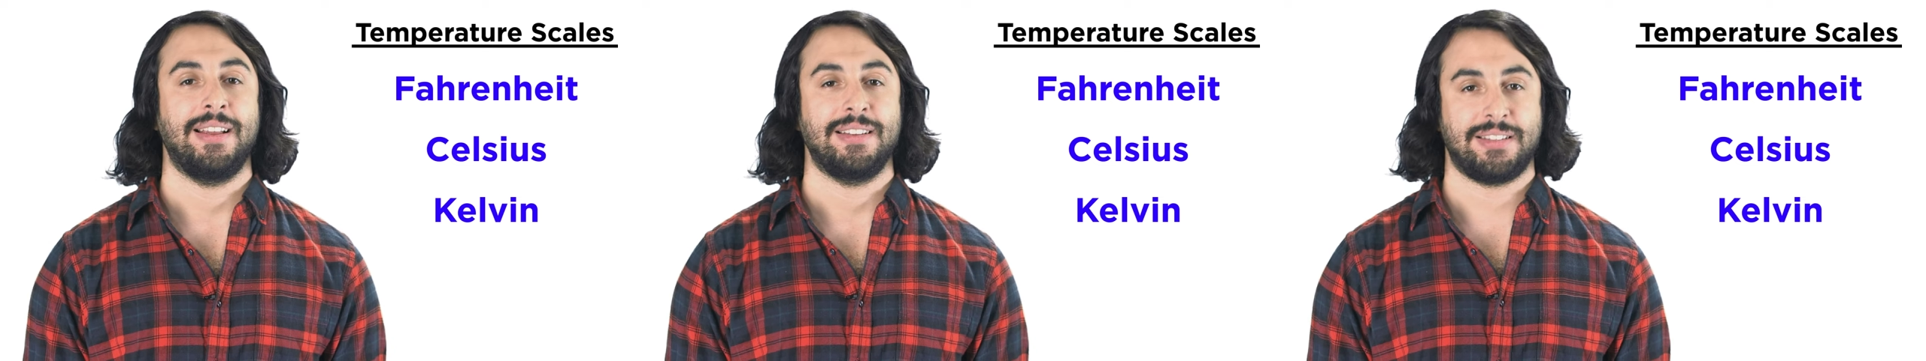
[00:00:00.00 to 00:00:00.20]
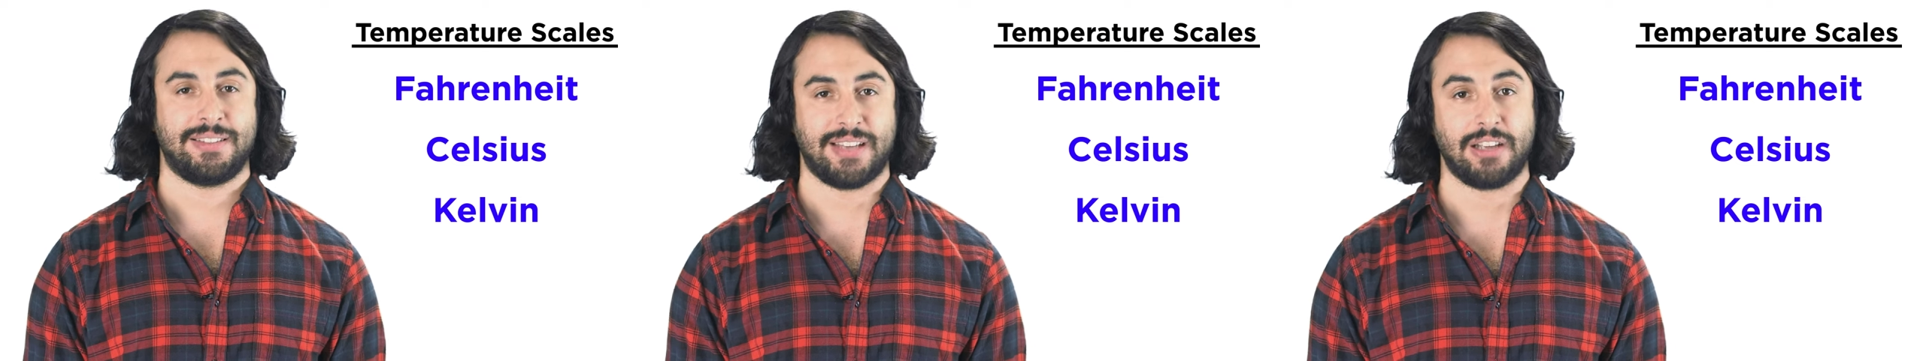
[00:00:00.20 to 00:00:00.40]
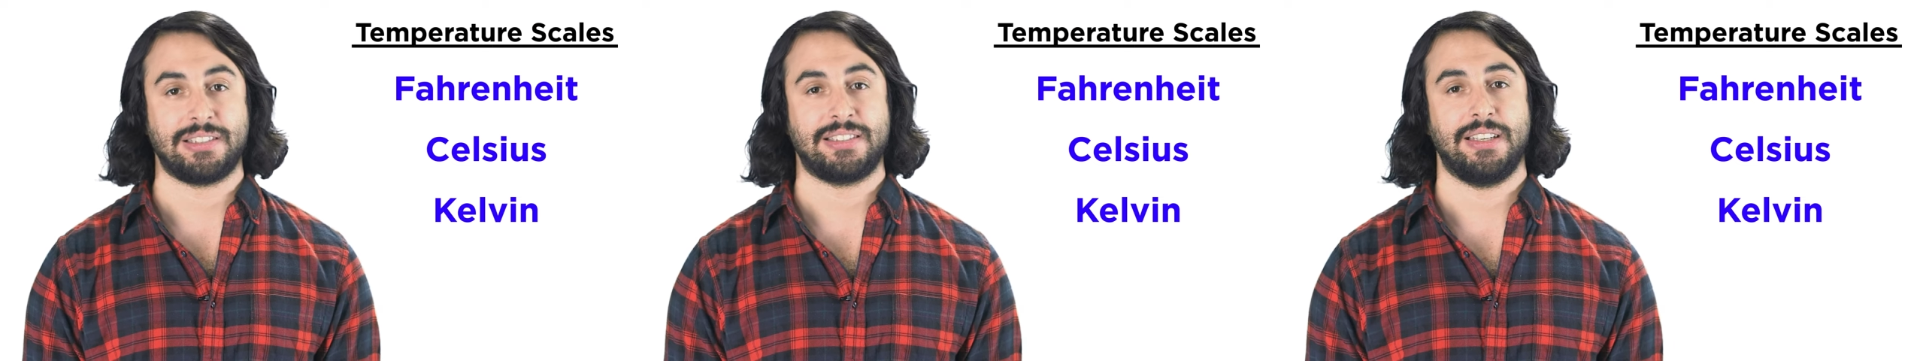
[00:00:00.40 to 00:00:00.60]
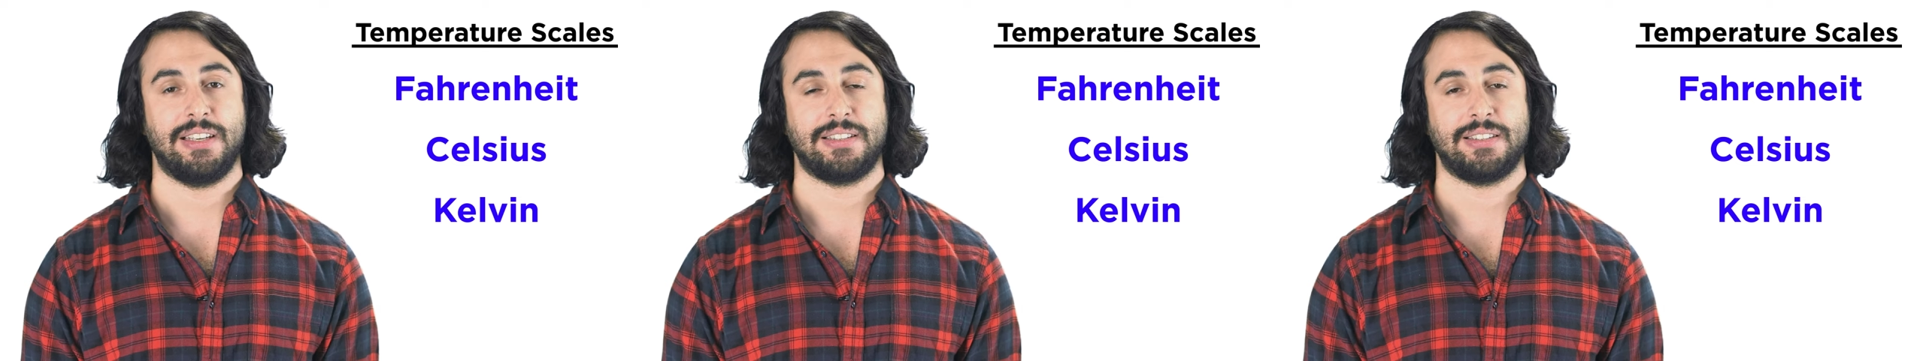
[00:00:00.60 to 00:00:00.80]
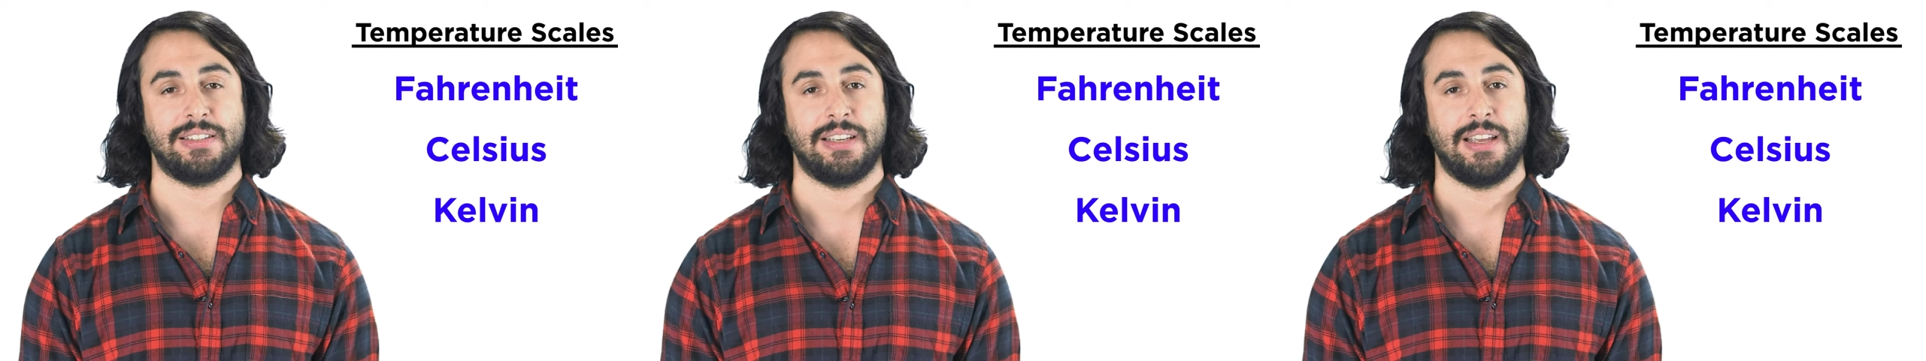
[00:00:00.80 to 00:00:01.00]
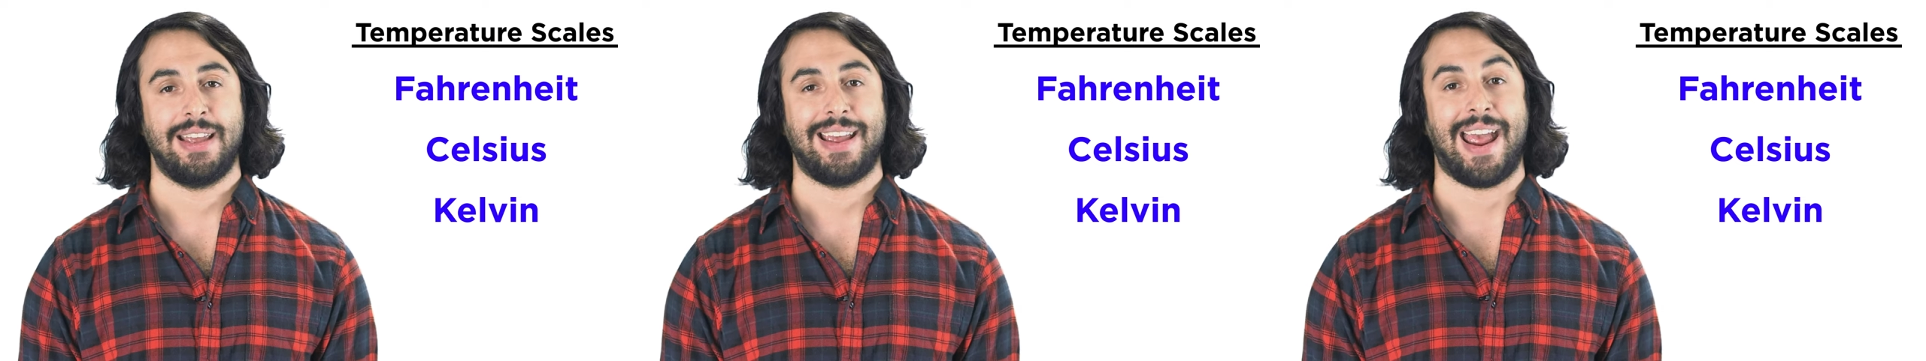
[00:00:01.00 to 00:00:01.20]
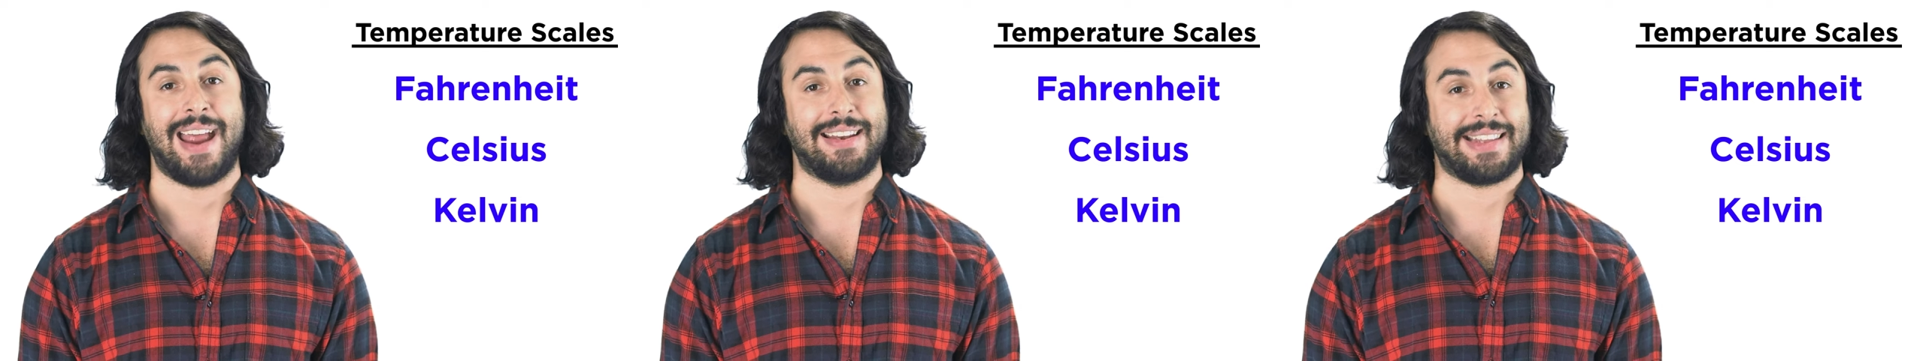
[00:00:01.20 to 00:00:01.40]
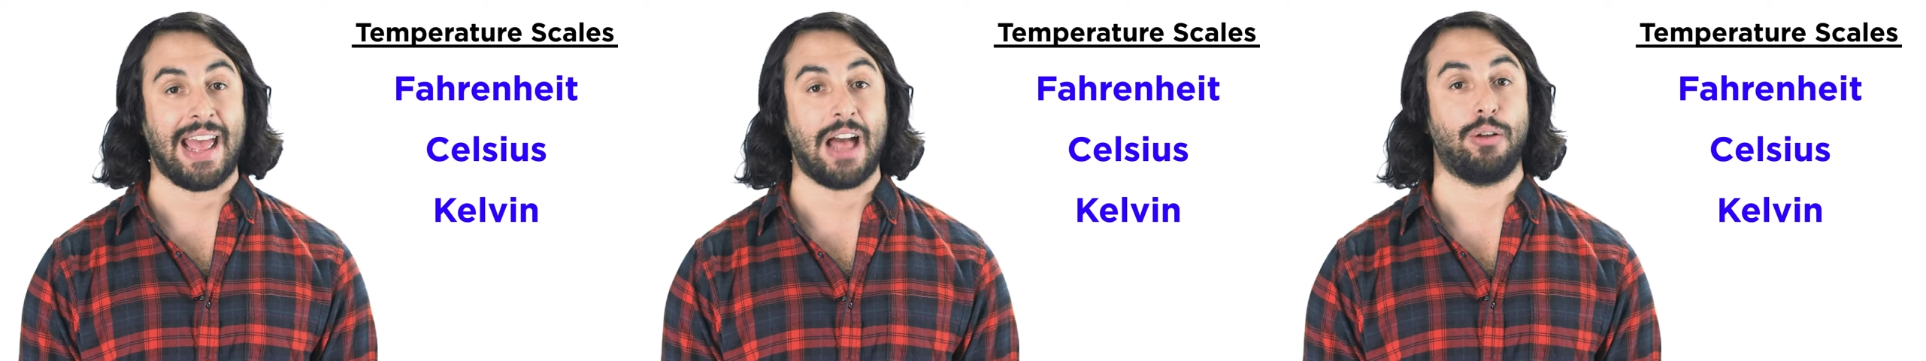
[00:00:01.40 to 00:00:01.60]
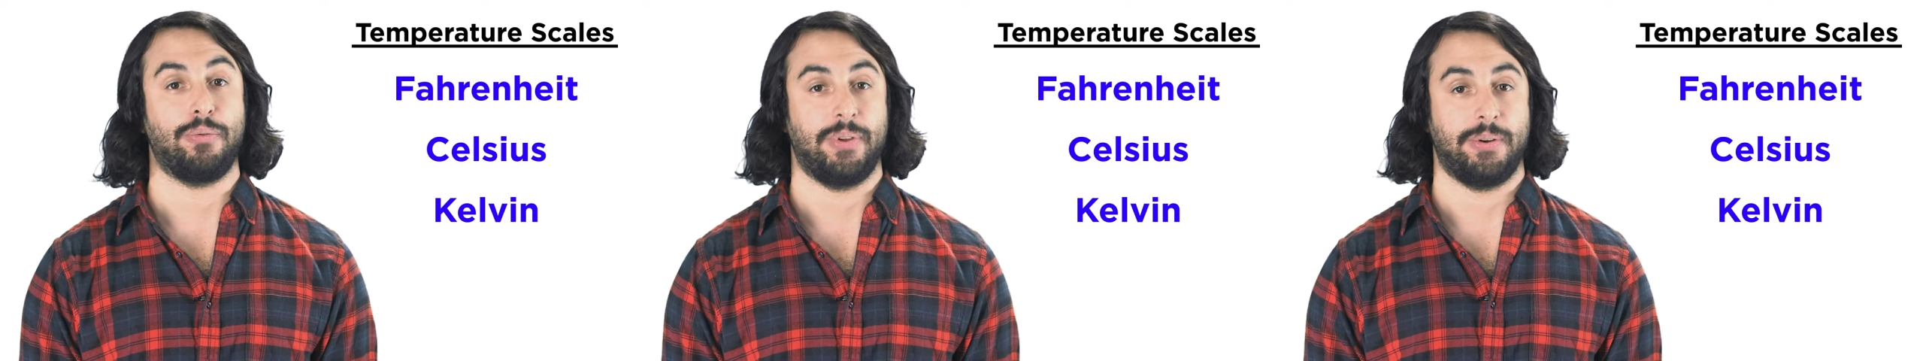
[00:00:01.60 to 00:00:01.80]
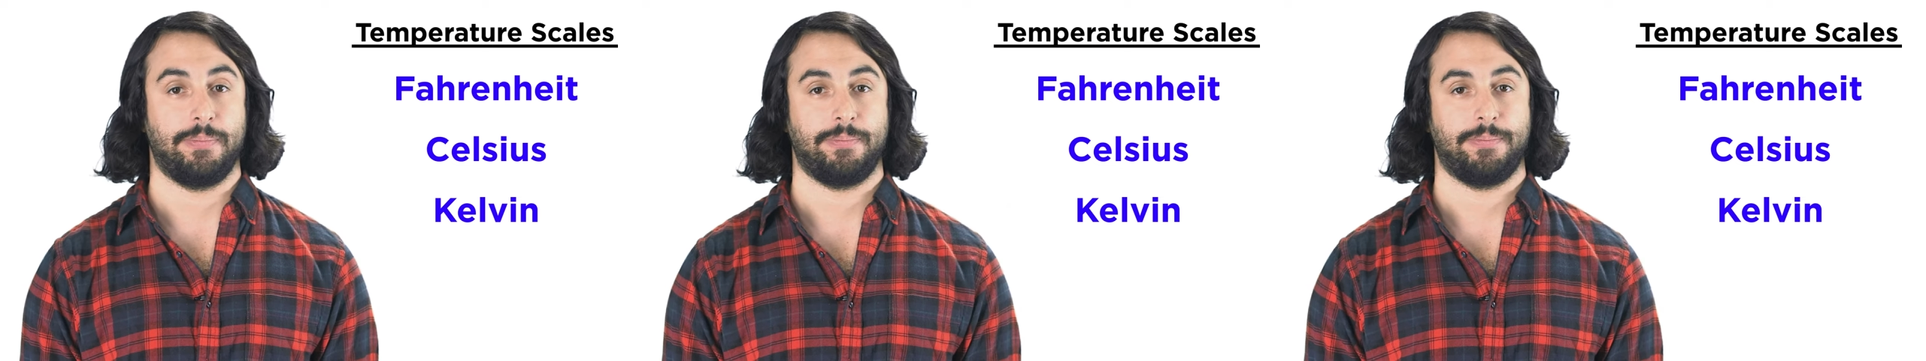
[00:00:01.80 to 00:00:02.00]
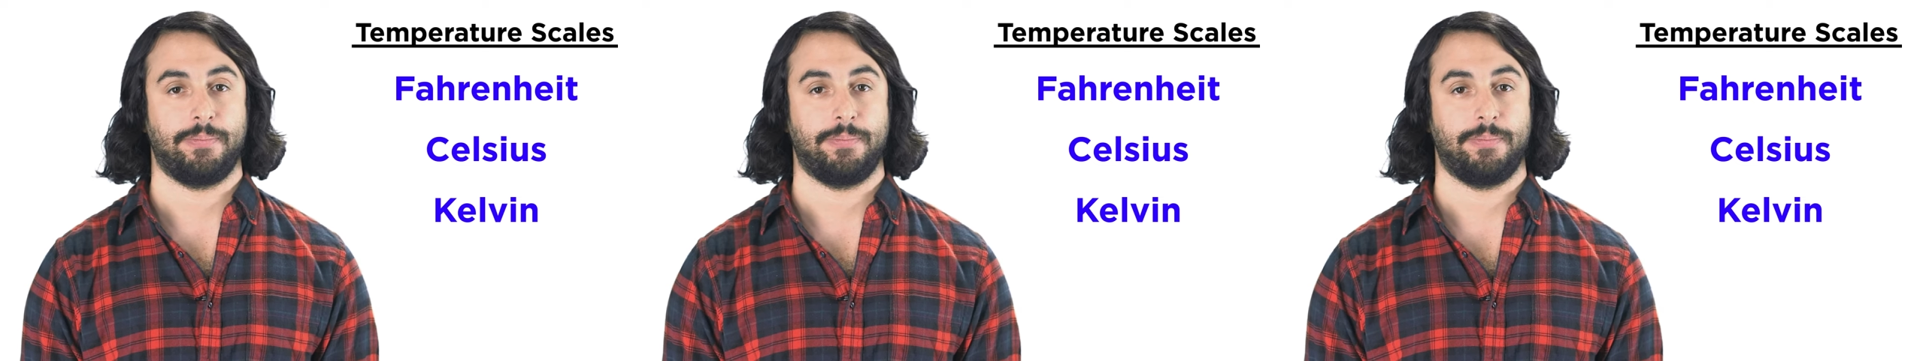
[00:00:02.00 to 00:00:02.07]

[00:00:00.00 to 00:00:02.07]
Celsius, and Kelvin.